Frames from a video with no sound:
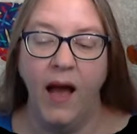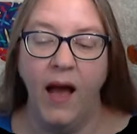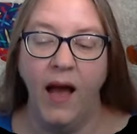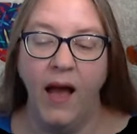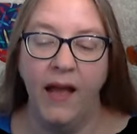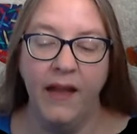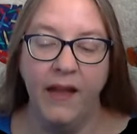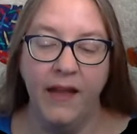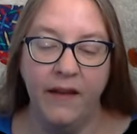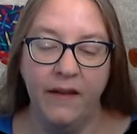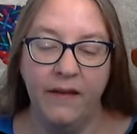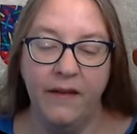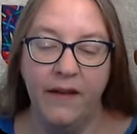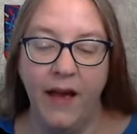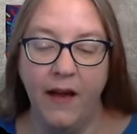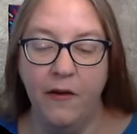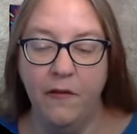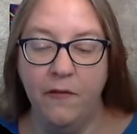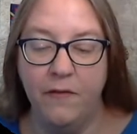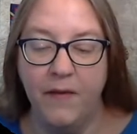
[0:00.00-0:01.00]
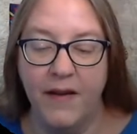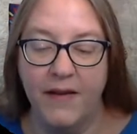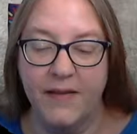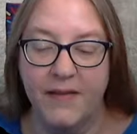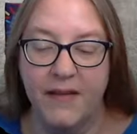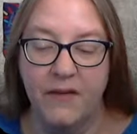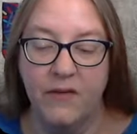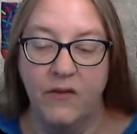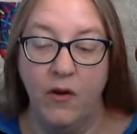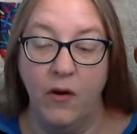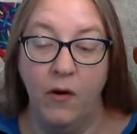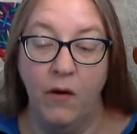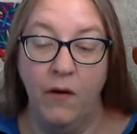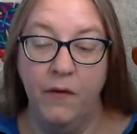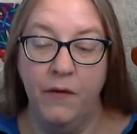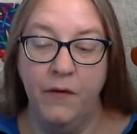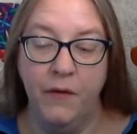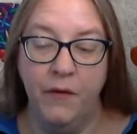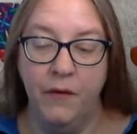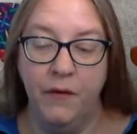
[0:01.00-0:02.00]
I had now fastened
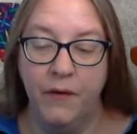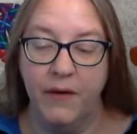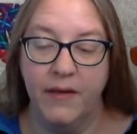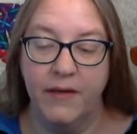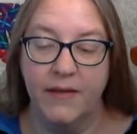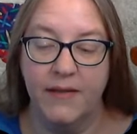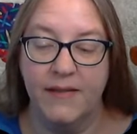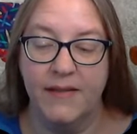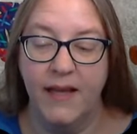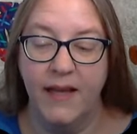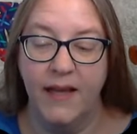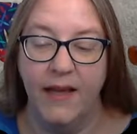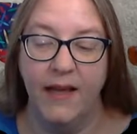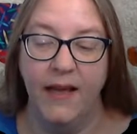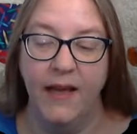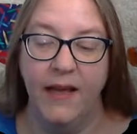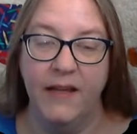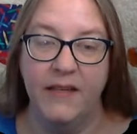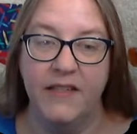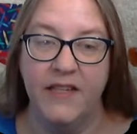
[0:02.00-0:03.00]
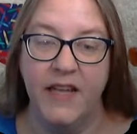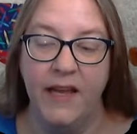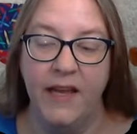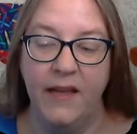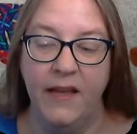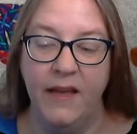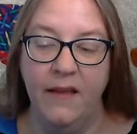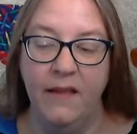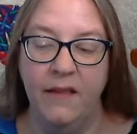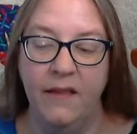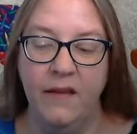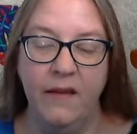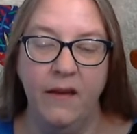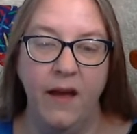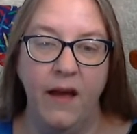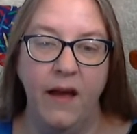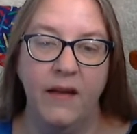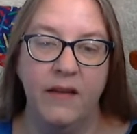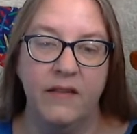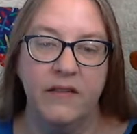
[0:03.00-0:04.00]
all the hooks, and taking the
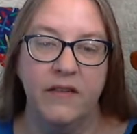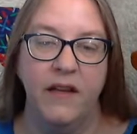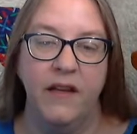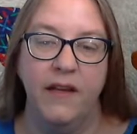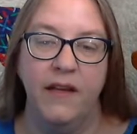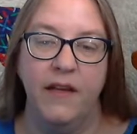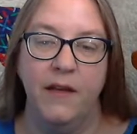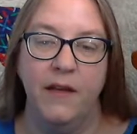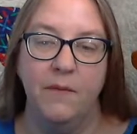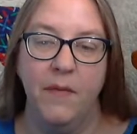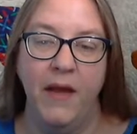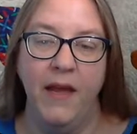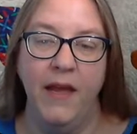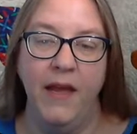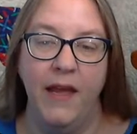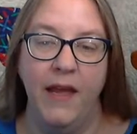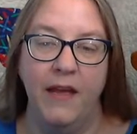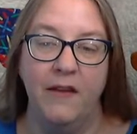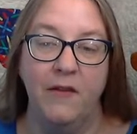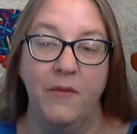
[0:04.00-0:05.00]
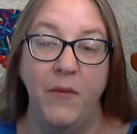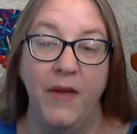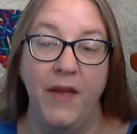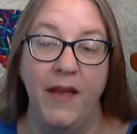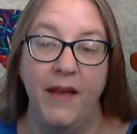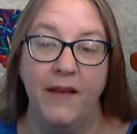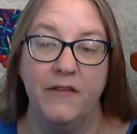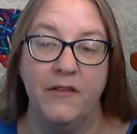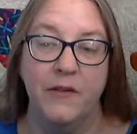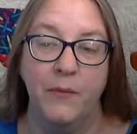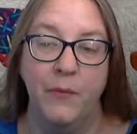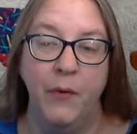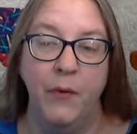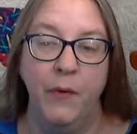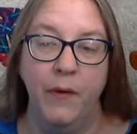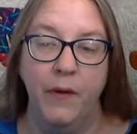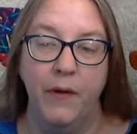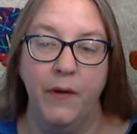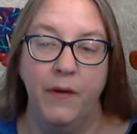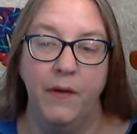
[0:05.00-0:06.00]
knot in my hand began to
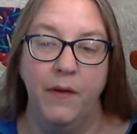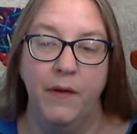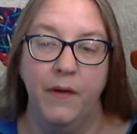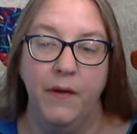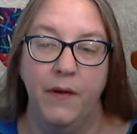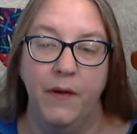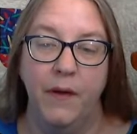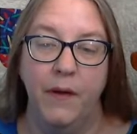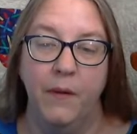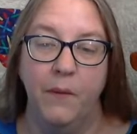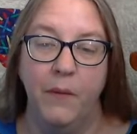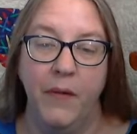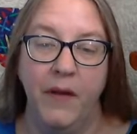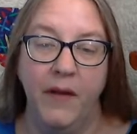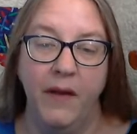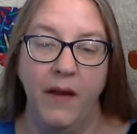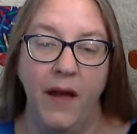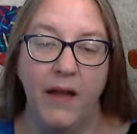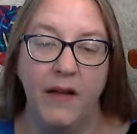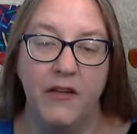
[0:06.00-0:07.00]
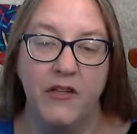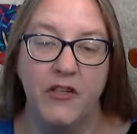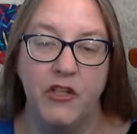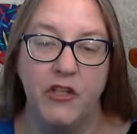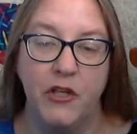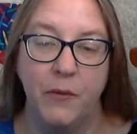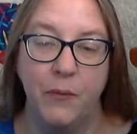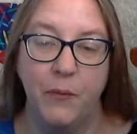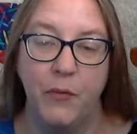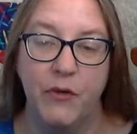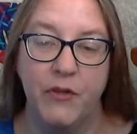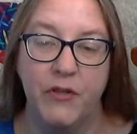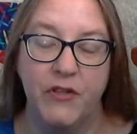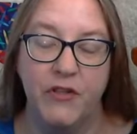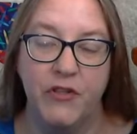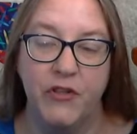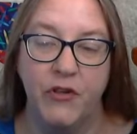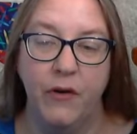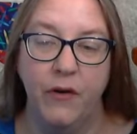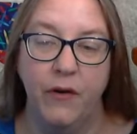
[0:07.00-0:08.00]
pull, but not a ship would
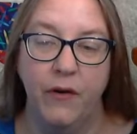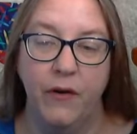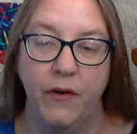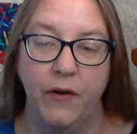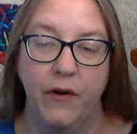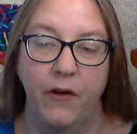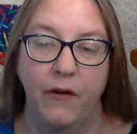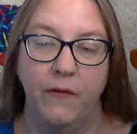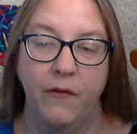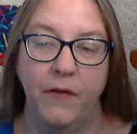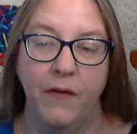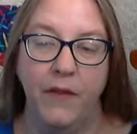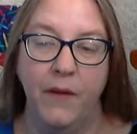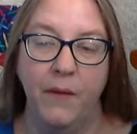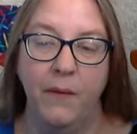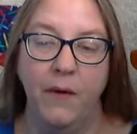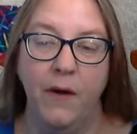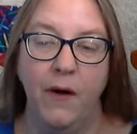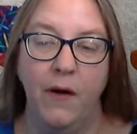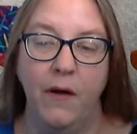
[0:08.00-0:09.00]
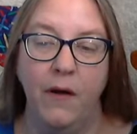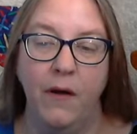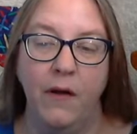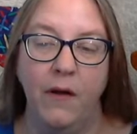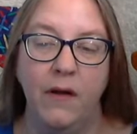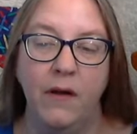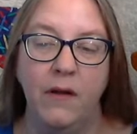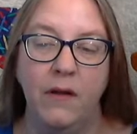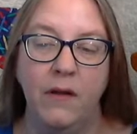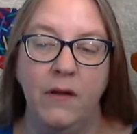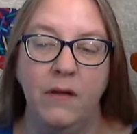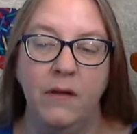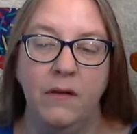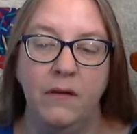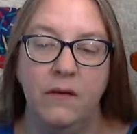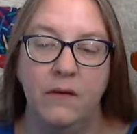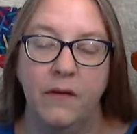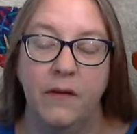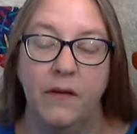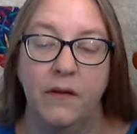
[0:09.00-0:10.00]
stir for they were
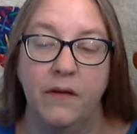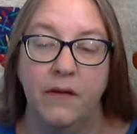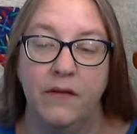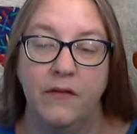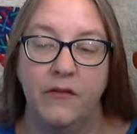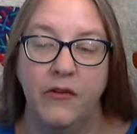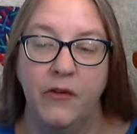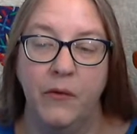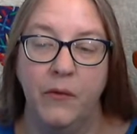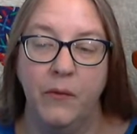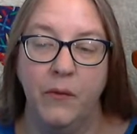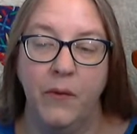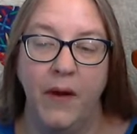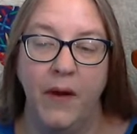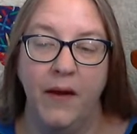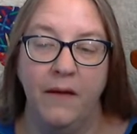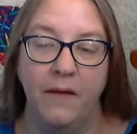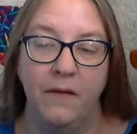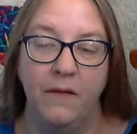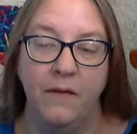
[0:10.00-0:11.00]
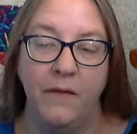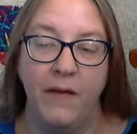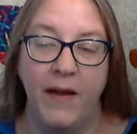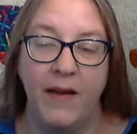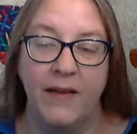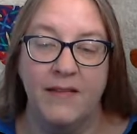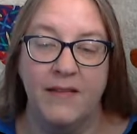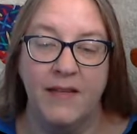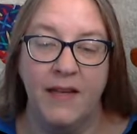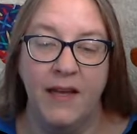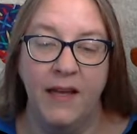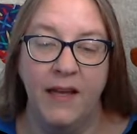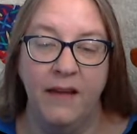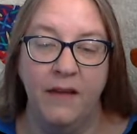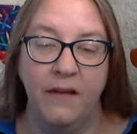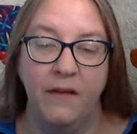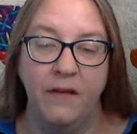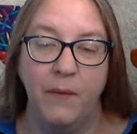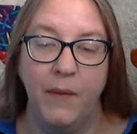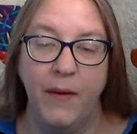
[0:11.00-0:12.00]
all too held, fast
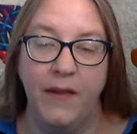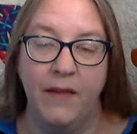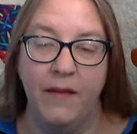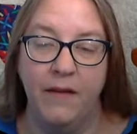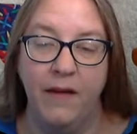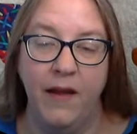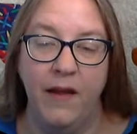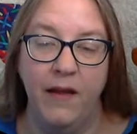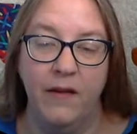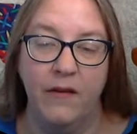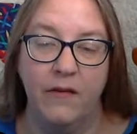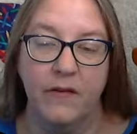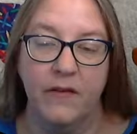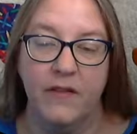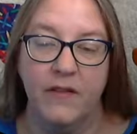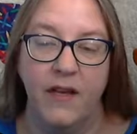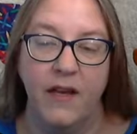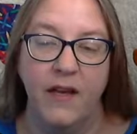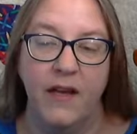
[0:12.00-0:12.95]
held by their anchors,